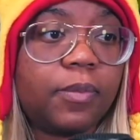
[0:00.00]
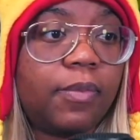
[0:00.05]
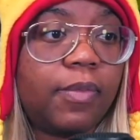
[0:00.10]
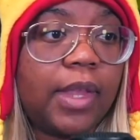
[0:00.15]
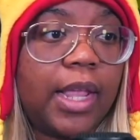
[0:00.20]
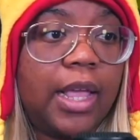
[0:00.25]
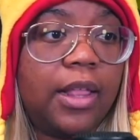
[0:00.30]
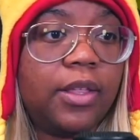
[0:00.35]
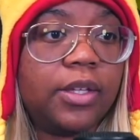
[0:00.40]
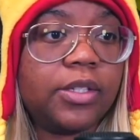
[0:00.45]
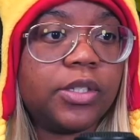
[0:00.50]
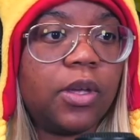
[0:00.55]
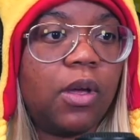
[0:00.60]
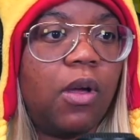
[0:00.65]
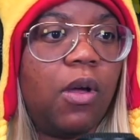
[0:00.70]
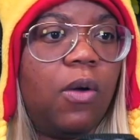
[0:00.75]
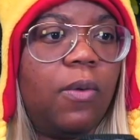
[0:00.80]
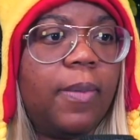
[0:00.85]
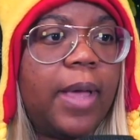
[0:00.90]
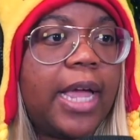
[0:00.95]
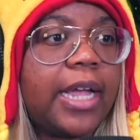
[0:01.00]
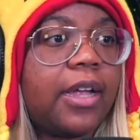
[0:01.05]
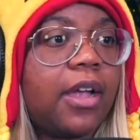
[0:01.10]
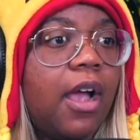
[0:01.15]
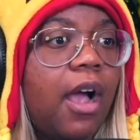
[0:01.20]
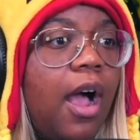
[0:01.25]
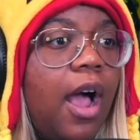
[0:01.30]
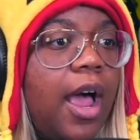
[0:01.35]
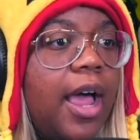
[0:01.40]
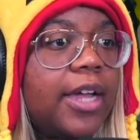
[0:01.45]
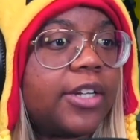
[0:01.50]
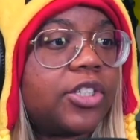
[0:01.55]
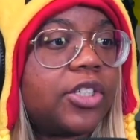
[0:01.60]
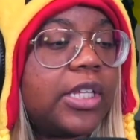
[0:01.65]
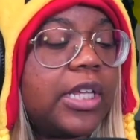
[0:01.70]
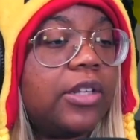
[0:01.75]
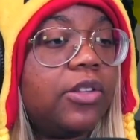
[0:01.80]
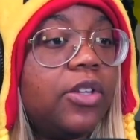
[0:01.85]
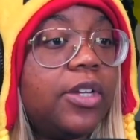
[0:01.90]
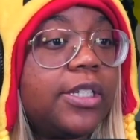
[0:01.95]
That looks, oh my gosh,
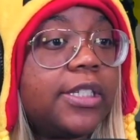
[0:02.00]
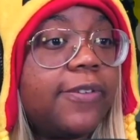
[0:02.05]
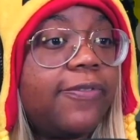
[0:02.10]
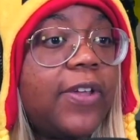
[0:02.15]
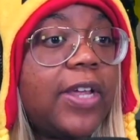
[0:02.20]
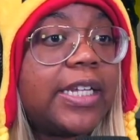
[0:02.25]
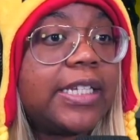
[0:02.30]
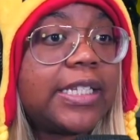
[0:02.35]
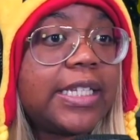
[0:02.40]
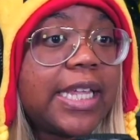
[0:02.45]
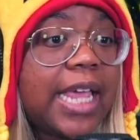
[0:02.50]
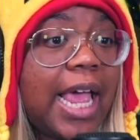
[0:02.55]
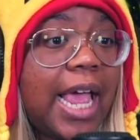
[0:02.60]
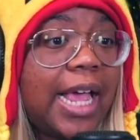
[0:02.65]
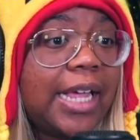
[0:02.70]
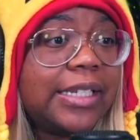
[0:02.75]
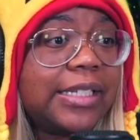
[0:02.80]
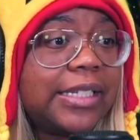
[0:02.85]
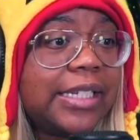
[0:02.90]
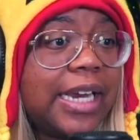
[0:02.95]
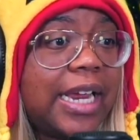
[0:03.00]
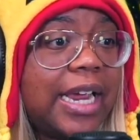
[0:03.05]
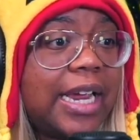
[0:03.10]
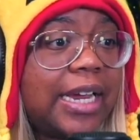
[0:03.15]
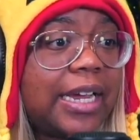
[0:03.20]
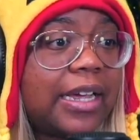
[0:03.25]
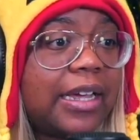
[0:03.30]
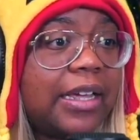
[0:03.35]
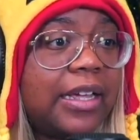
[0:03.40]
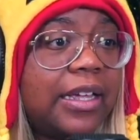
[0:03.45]
that looks fantastic.